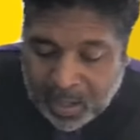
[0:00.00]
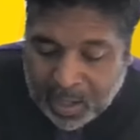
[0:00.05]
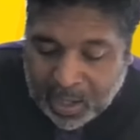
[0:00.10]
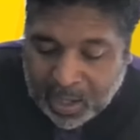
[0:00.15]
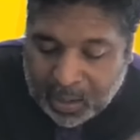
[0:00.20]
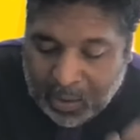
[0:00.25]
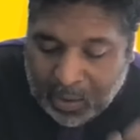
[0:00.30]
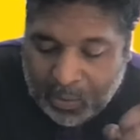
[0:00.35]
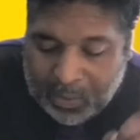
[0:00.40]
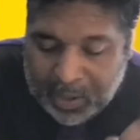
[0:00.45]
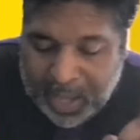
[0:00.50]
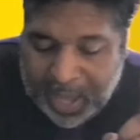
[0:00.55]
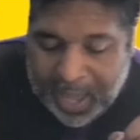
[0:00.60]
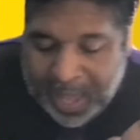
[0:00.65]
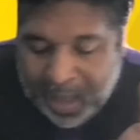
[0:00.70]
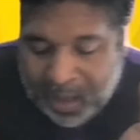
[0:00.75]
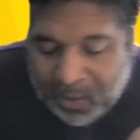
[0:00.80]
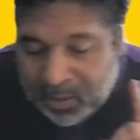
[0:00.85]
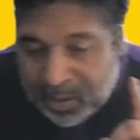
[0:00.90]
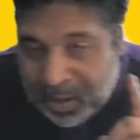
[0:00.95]
It only
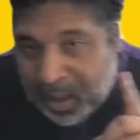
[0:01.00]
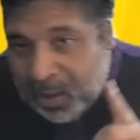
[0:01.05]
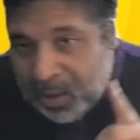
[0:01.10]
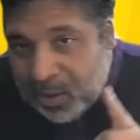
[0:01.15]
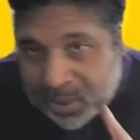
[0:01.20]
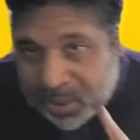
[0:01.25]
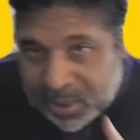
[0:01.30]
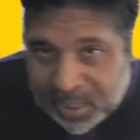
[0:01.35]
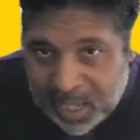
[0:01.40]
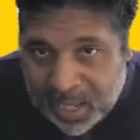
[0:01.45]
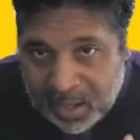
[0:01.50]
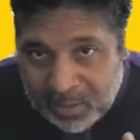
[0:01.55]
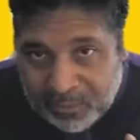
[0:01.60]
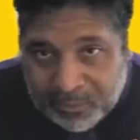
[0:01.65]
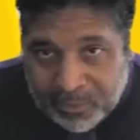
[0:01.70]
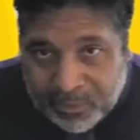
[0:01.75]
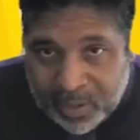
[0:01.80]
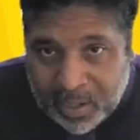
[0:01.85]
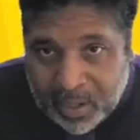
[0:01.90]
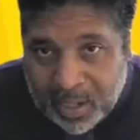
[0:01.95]
outlawed
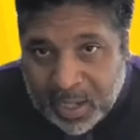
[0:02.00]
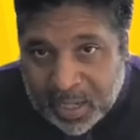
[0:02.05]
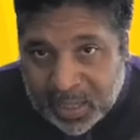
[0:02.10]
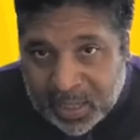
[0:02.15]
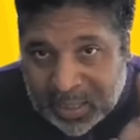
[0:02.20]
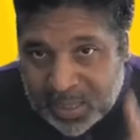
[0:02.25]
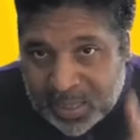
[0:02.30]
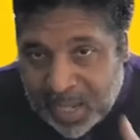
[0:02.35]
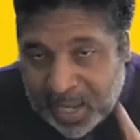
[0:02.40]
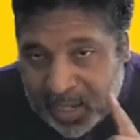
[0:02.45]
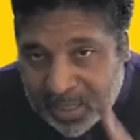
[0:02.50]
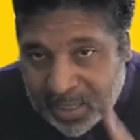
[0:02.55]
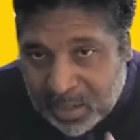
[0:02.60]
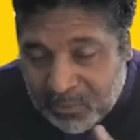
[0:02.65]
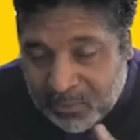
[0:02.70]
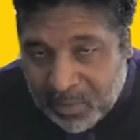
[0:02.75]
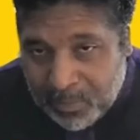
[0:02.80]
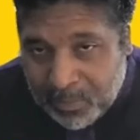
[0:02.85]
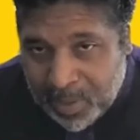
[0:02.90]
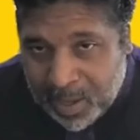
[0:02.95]
slavery in states in
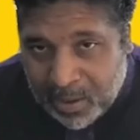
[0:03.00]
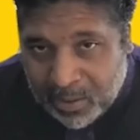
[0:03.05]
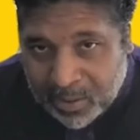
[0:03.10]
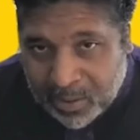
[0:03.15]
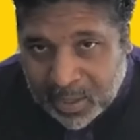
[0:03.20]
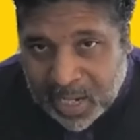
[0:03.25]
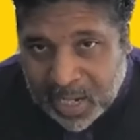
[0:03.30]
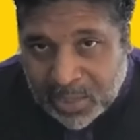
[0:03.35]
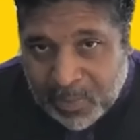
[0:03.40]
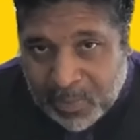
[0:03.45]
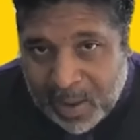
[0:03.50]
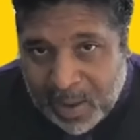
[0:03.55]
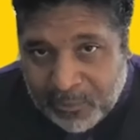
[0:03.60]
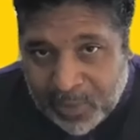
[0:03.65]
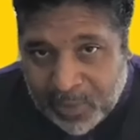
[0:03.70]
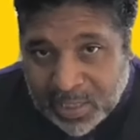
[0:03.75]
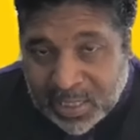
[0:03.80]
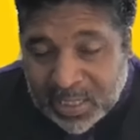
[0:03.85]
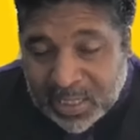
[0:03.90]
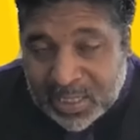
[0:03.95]
rebellion. That's why, for
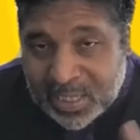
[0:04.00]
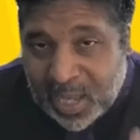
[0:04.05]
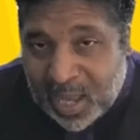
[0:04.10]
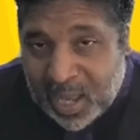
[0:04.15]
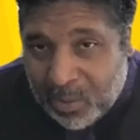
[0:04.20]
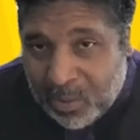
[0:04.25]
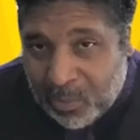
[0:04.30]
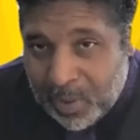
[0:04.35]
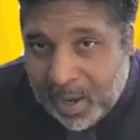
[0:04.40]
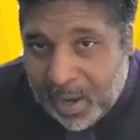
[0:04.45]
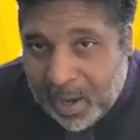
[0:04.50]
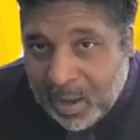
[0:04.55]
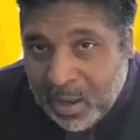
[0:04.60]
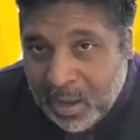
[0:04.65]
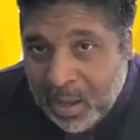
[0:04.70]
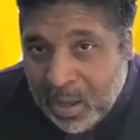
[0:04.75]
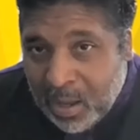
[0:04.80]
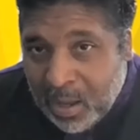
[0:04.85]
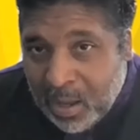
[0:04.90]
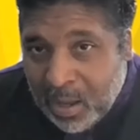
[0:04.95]
instance, Delaware
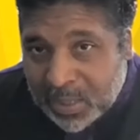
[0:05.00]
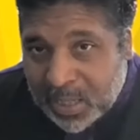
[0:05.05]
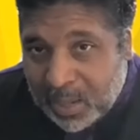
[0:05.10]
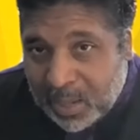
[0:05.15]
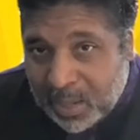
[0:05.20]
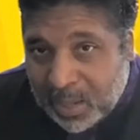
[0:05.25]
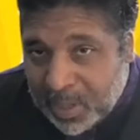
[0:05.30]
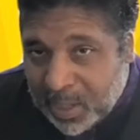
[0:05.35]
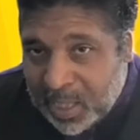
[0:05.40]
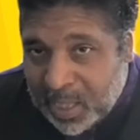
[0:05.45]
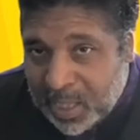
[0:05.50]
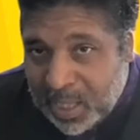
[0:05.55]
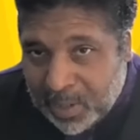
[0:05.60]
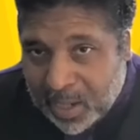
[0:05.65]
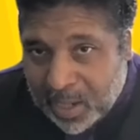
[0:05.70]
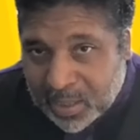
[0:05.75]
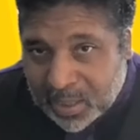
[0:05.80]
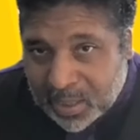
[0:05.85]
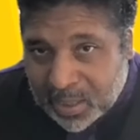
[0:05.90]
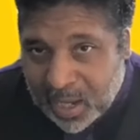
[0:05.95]
was able to keep
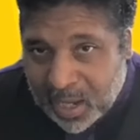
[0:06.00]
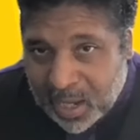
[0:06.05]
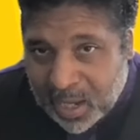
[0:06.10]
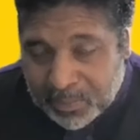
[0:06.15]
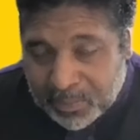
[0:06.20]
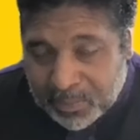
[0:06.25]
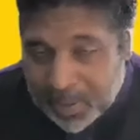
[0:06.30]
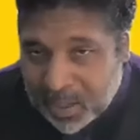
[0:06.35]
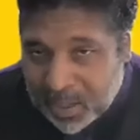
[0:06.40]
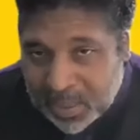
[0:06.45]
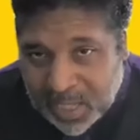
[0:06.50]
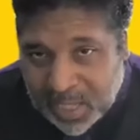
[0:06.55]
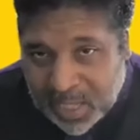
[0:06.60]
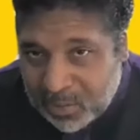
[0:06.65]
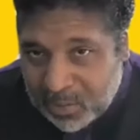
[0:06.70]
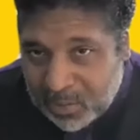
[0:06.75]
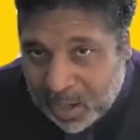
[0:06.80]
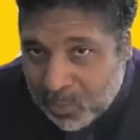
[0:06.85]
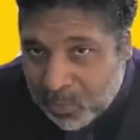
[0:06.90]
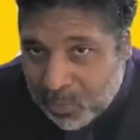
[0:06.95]
their slaves, because
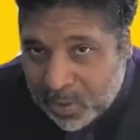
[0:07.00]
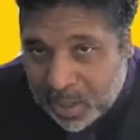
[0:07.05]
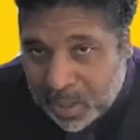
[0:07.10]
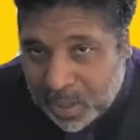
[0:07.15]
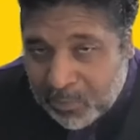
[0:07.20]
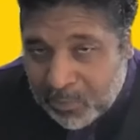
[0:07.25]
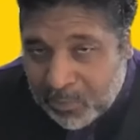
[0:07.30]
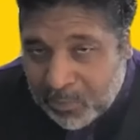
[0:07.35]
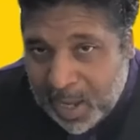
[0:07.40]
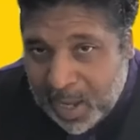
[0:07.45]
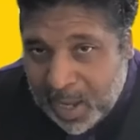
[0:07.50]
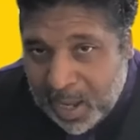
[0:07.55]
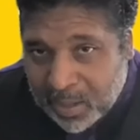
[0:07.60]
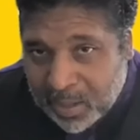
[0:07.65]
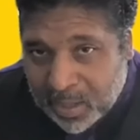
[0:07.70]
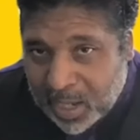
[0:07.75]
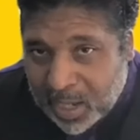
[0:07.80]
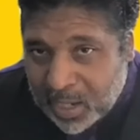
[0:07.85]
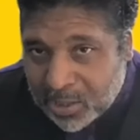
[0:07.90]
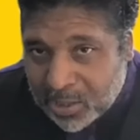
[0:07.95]
they weren't in
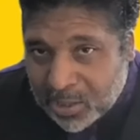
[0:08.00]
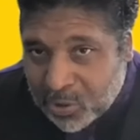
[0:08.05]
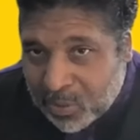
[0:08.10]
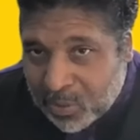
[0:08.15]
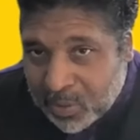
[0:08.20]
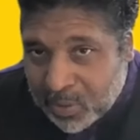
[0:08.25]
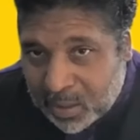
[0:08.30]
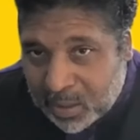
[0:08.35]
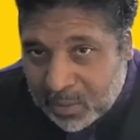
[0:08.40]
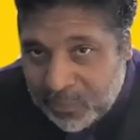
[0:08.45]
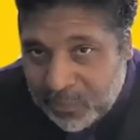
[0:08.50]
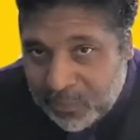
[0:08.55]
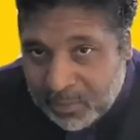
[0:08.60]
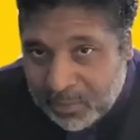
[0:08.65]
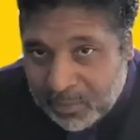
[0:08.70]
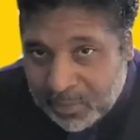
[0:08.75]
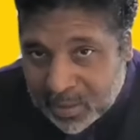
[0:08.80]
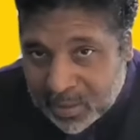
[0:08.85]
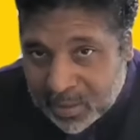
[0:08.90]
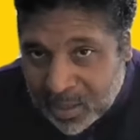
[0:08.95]
rebellion. They didn't join the
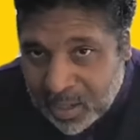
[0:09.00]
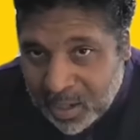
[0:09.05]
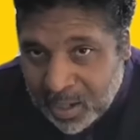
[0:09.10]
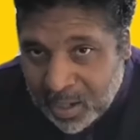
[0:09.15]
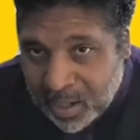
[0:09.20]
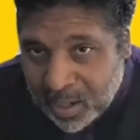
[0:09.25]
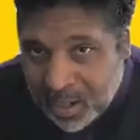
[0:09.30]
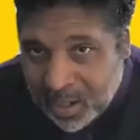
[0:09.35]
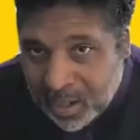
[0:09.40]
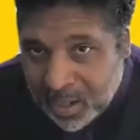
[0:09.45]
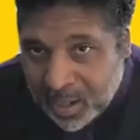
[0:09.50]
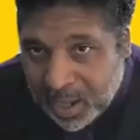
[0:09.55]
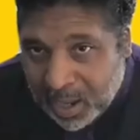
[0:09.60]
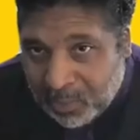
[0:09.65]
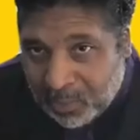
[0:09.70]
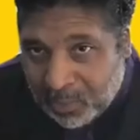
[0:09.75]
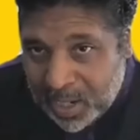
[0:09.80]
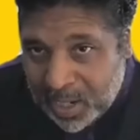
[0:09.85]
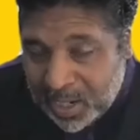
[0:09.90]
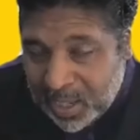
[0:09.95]
Confederates.
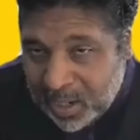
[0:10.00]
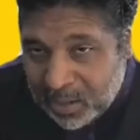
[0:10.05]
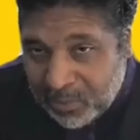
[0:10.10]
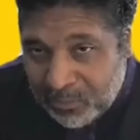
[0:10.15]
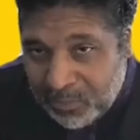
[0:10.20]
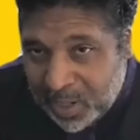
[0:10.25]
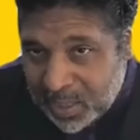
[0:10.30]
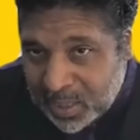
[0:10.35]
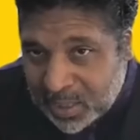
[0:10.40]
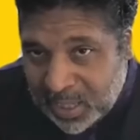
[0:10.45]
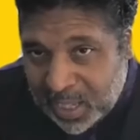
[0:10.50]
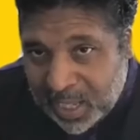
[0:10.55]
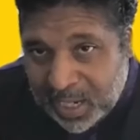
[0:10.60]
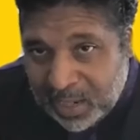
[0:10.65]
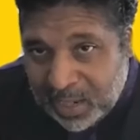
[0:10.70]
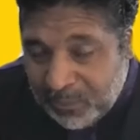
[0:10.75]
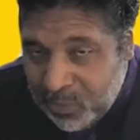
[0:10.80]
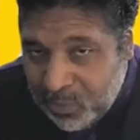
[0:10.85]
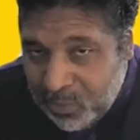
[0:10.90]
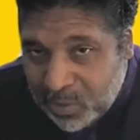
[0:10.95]
And what Lincoln really said,
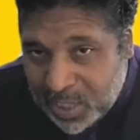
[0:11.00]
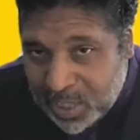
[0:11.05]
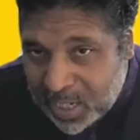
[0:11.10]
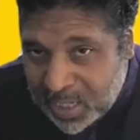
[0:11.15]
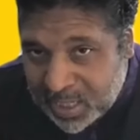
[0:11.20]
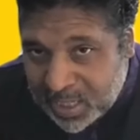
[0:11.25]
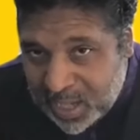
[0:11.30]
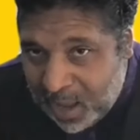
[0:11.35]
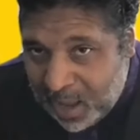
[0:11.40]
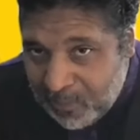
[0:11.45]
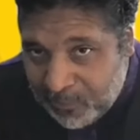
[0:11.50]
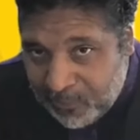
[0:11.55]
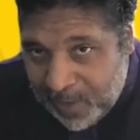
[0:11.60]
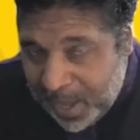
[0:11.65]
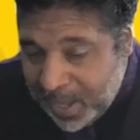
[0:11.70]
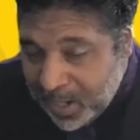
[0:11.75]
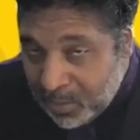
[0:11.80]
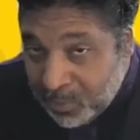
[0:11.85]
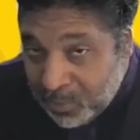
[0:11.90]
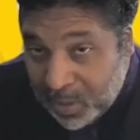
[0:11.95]
if you just stop
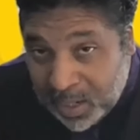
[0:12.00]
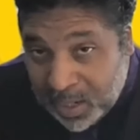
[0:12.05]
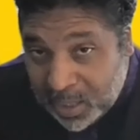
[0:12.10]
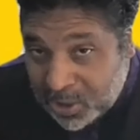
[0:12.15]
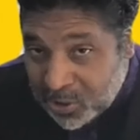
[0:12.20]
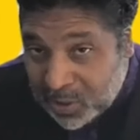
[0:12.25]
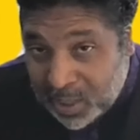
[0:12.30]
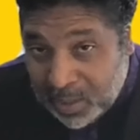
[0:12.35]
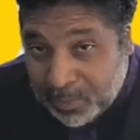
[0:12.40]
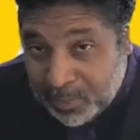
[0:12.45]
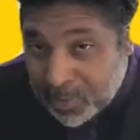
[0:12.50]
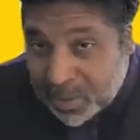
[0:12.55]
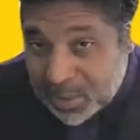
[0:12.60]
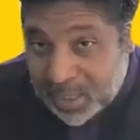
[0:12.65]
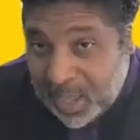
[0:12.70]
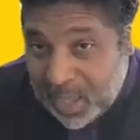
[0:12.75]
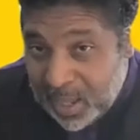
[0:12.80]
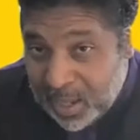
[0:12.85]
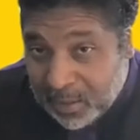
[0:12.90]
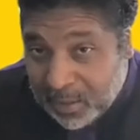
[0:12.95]
fighting, we'll let you keep your
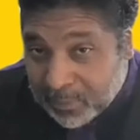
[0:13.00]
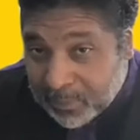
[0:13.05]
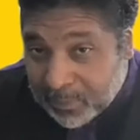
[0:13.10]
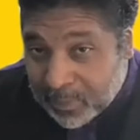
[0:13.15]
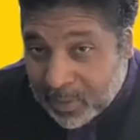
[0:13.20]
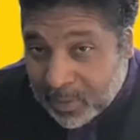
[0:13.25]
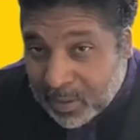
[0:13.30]
slaves.